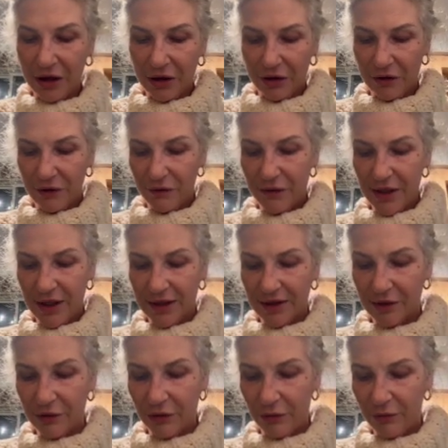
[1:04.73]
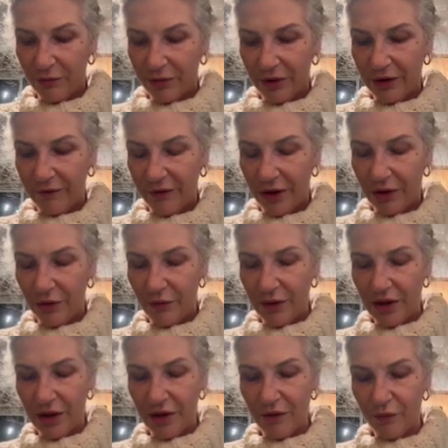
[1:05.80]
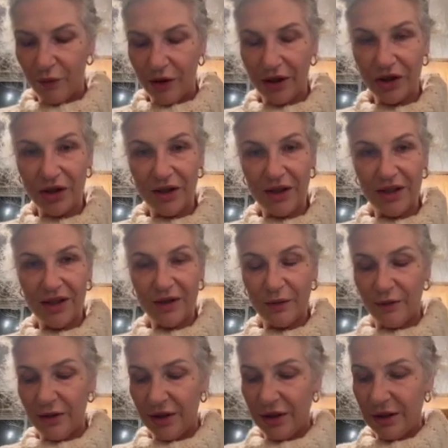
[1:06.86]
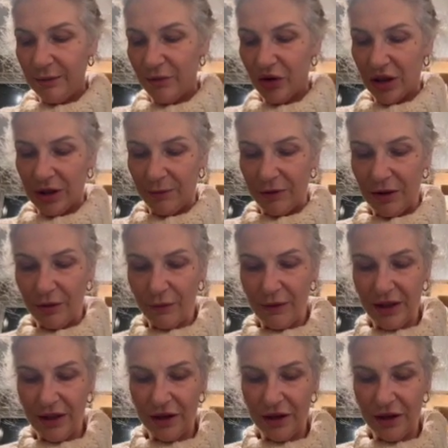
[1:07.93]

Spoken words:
go nuts. Go put the video on, watch this while I'm chopping away,